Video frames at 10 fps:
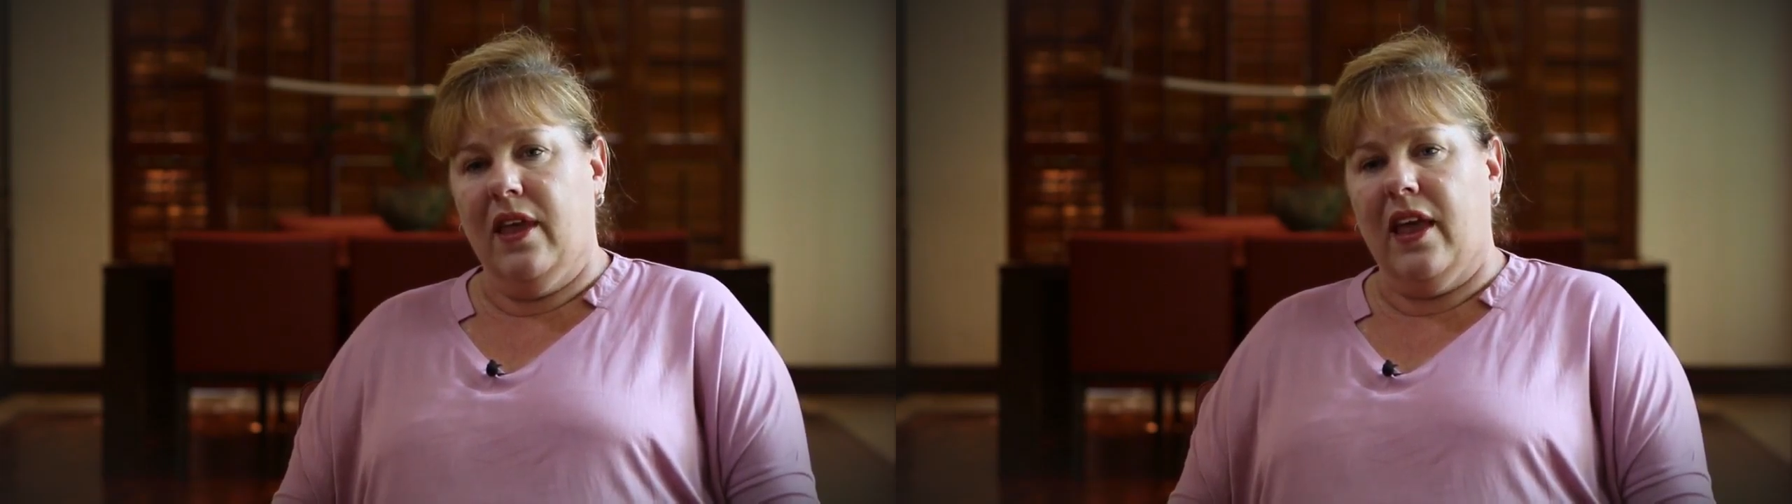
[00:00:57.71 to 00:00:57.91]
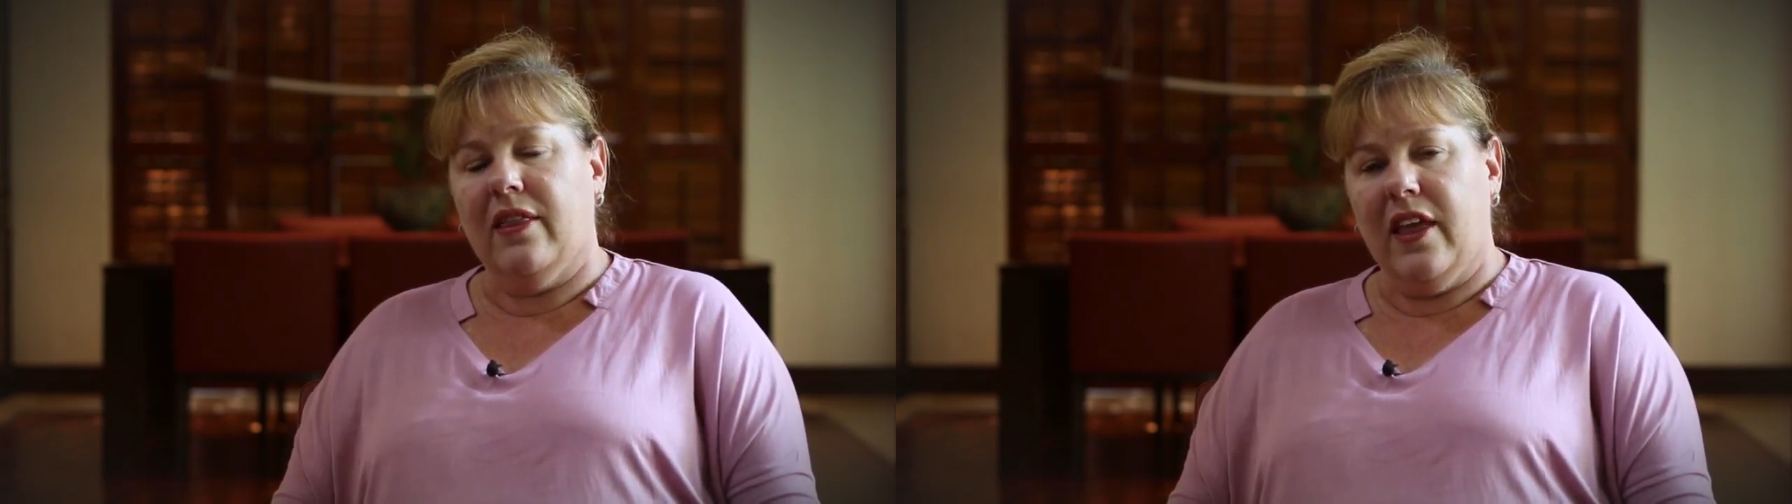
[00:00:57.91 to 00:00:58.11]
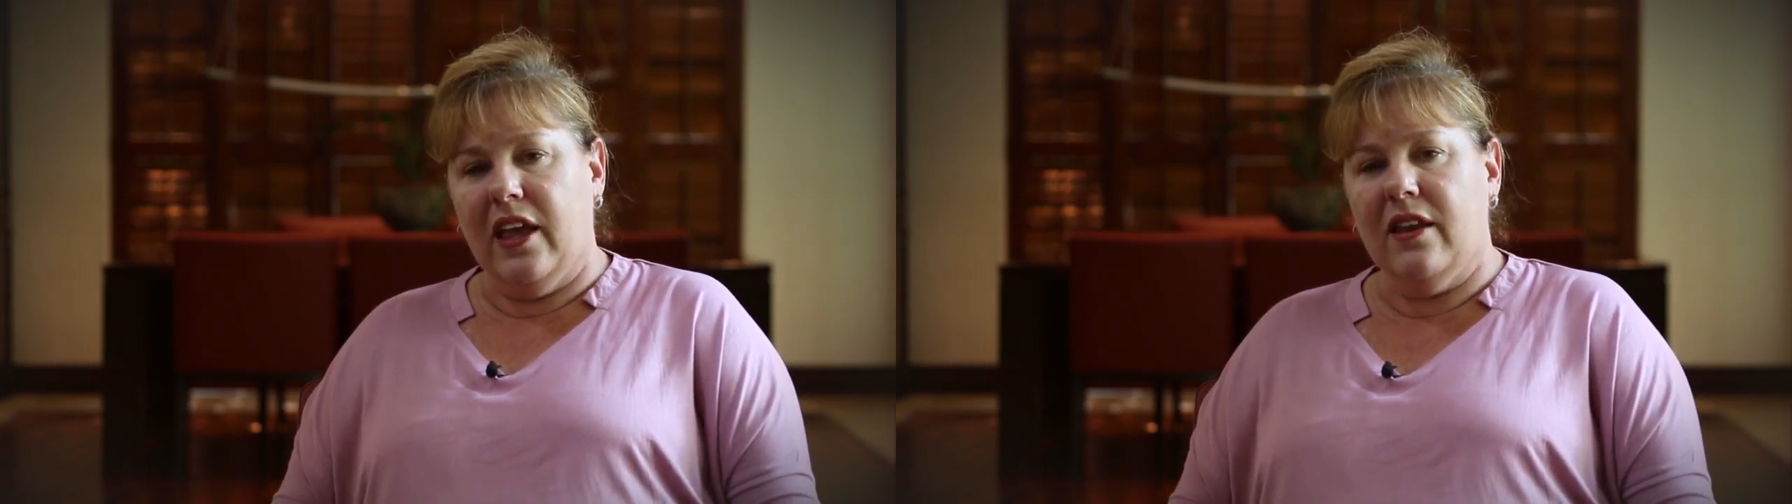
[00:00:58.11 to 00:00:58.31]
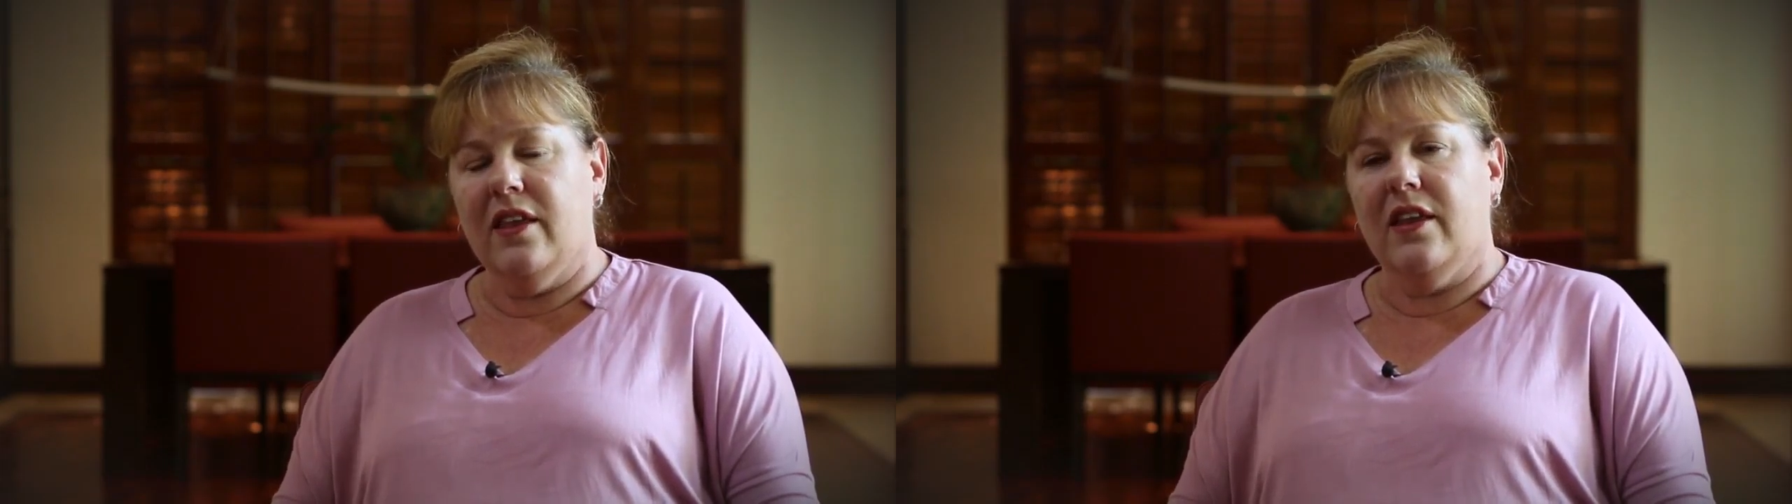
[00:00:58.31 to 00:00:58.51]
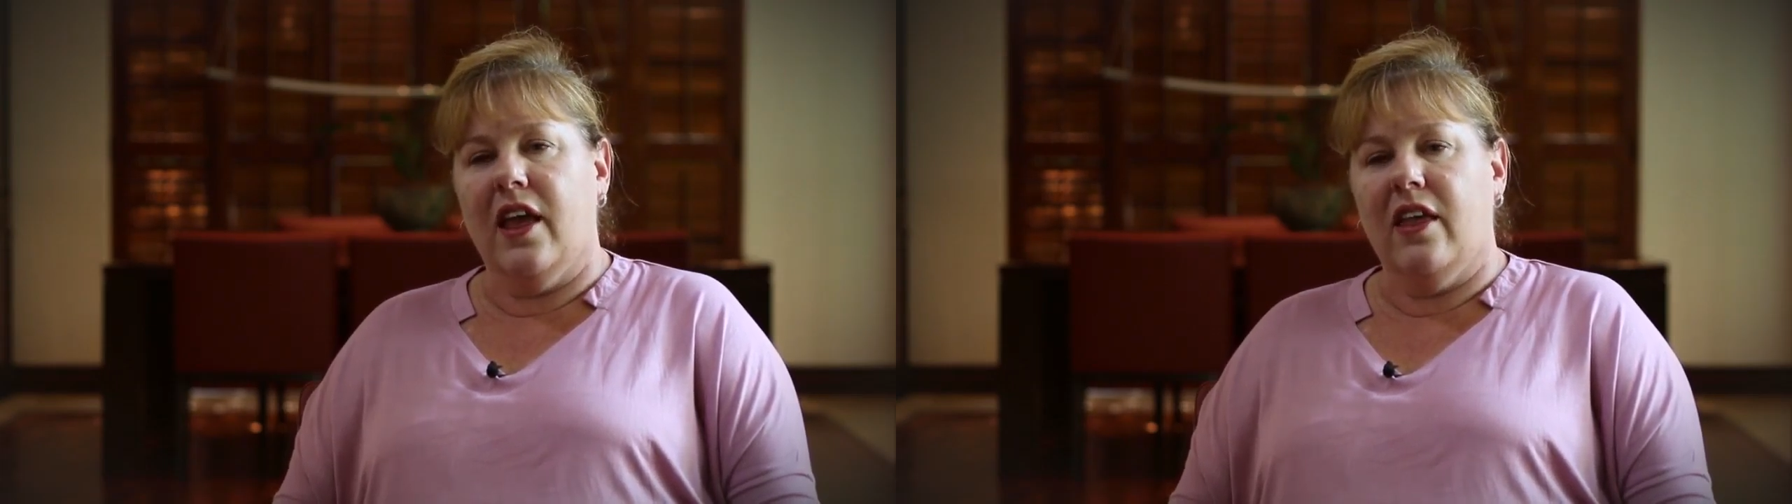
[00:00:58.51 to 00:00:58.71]
at the end of
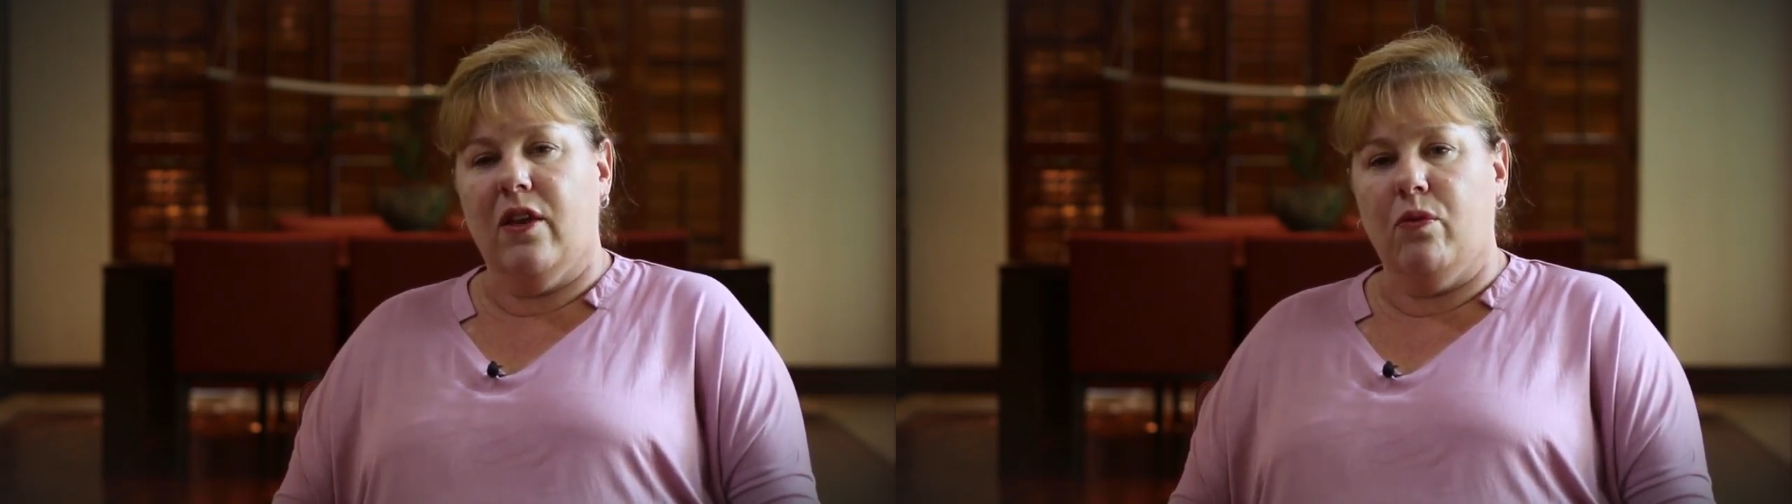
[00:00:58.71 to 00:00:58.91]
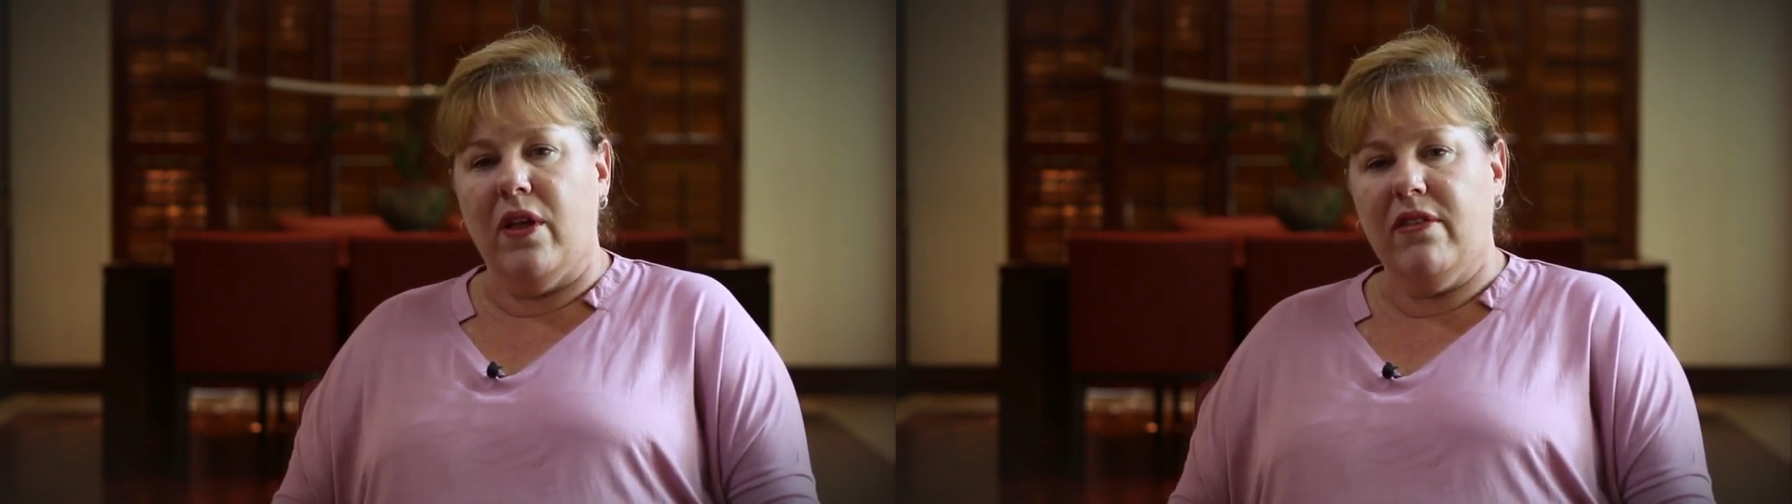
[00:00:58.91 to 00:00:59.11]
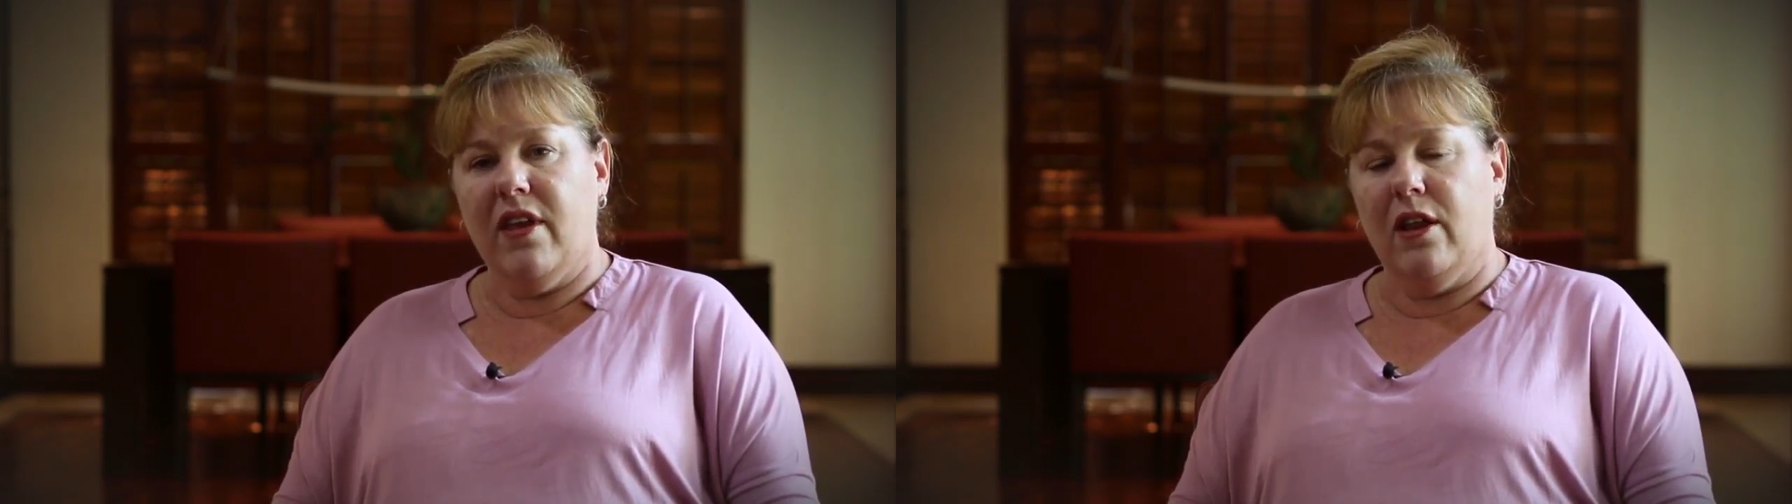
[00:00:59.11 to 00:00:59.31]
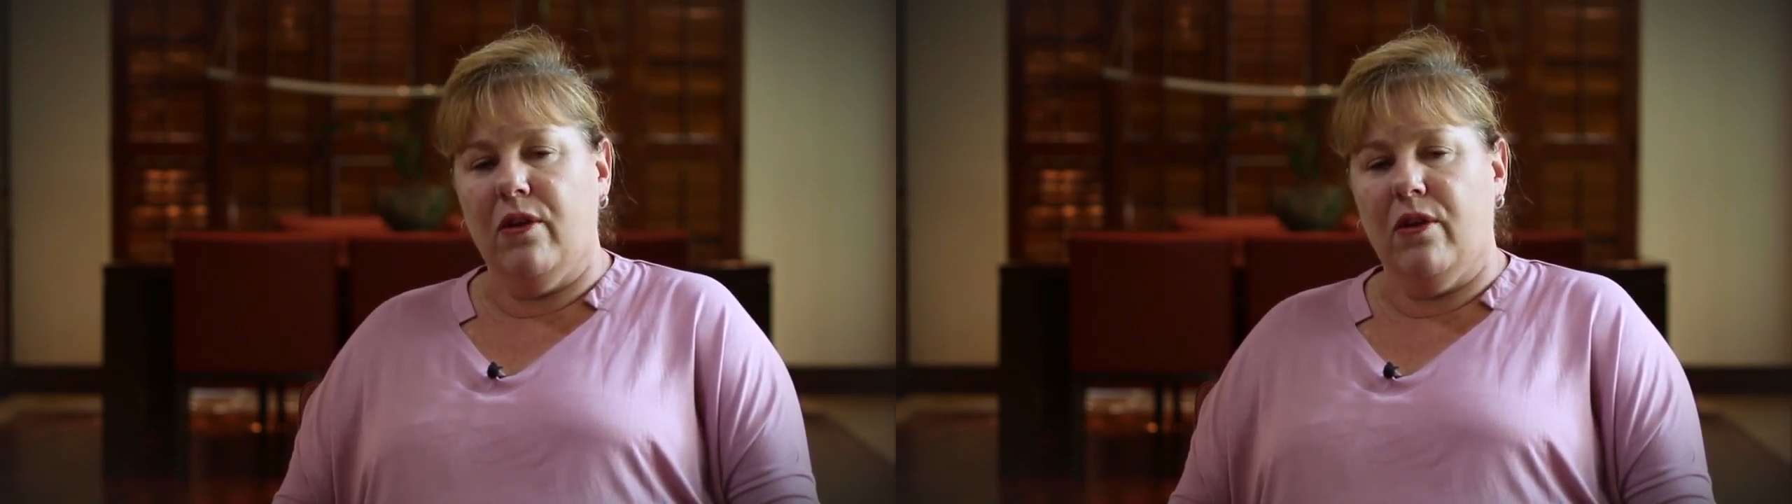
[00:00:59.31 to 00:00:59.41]
the day that once that